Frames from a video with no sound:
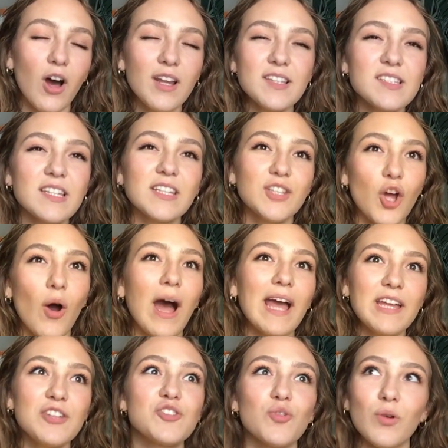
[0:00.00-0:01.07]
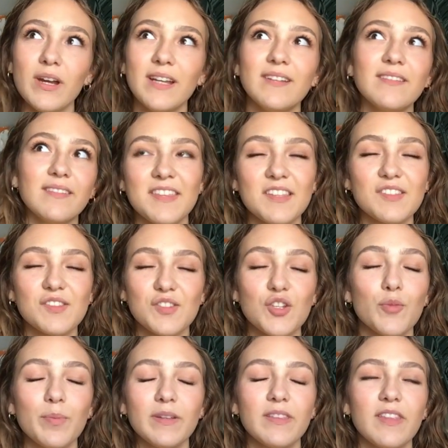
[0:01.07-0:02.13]
Honestly, no, I enjoyed this
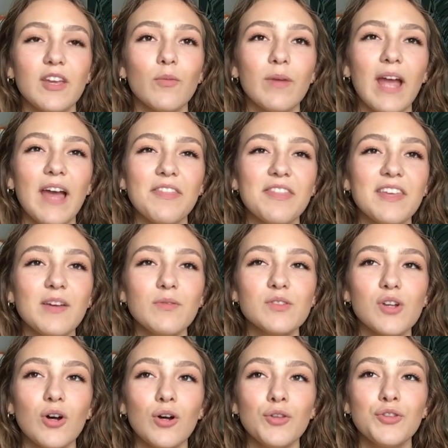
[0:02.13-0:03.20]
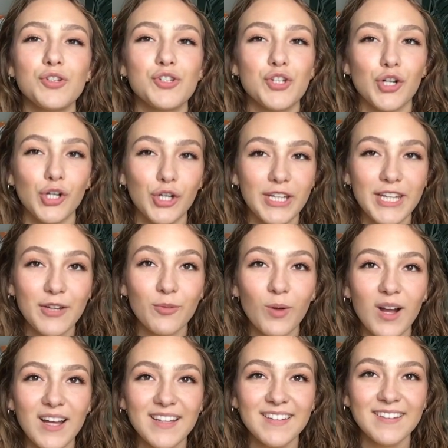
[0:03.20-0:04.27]
stupid thing. I think it was called the Turkey
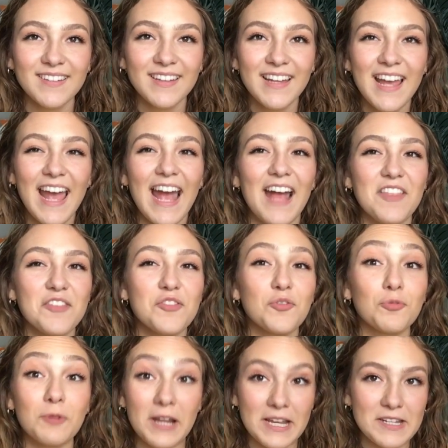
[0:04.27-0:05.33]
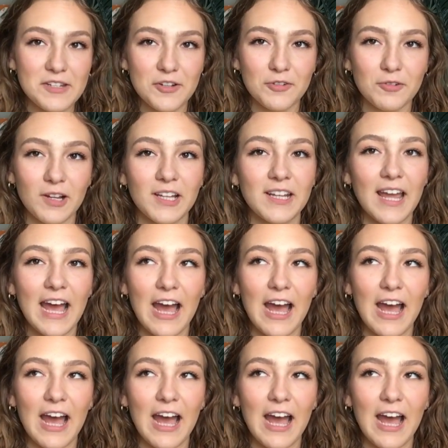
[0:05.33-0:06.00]
Run and then the Reindeer Run.